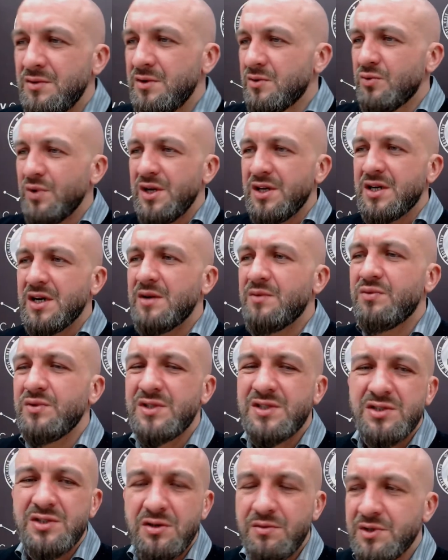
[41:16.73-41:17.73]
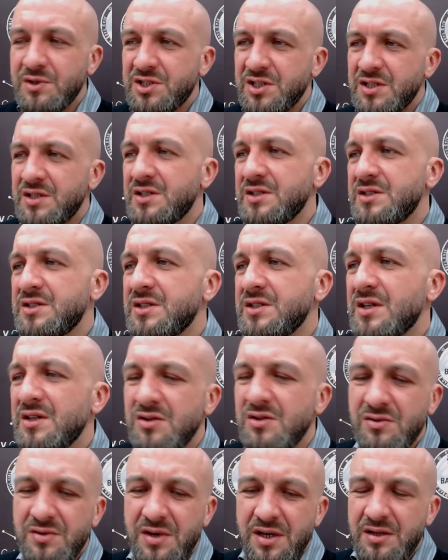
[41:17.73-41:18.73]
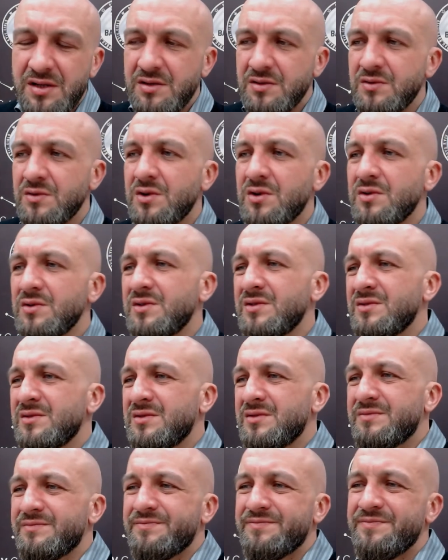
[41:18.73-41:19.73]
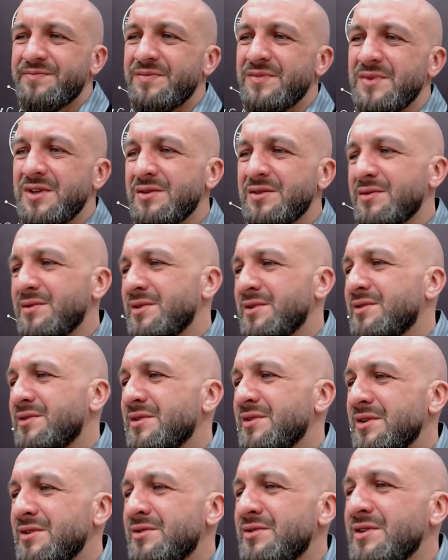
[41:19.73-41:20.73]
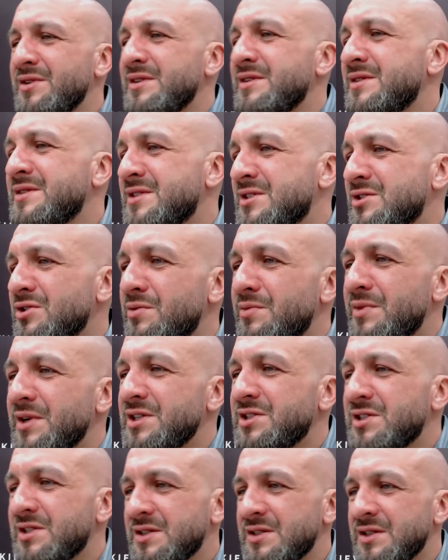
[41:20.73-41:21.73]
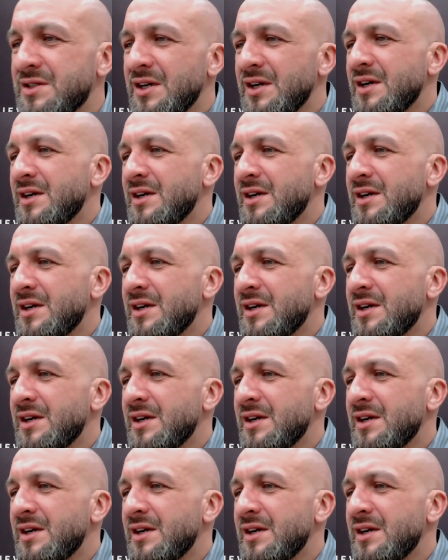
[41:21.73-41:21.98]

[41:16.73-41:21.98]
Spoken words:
wake up with so much energy, you're ready to go. You're in so much.